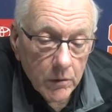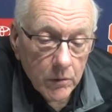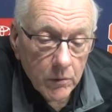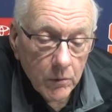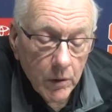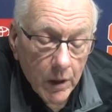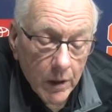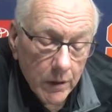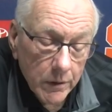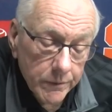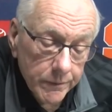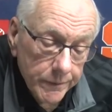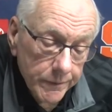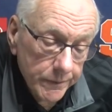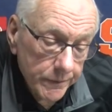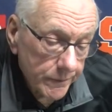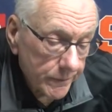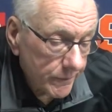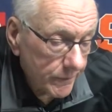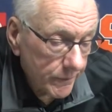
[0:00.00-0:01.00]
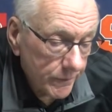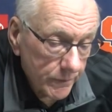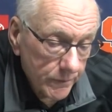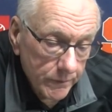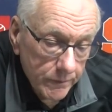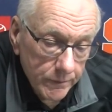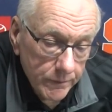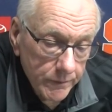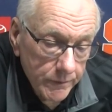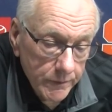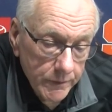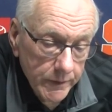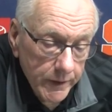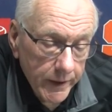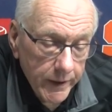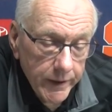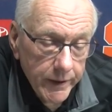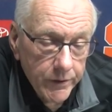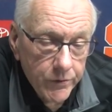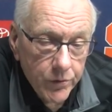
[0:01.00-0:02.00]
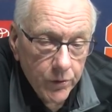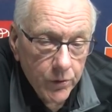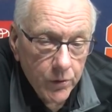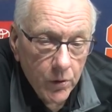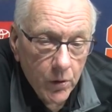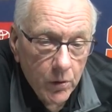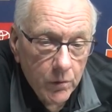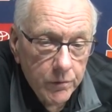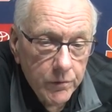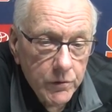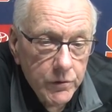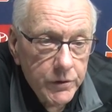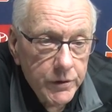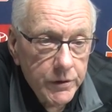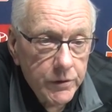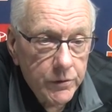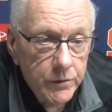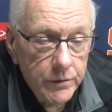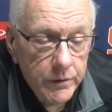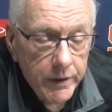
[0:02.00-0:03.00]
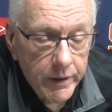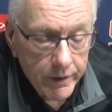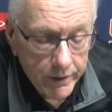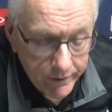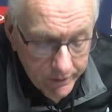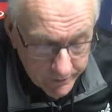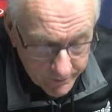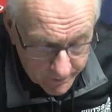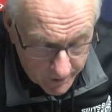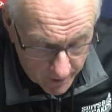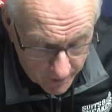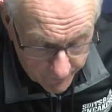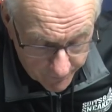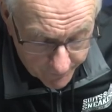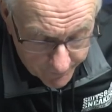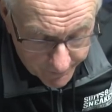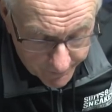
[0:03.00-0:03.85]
Well, getting turnovers and is how you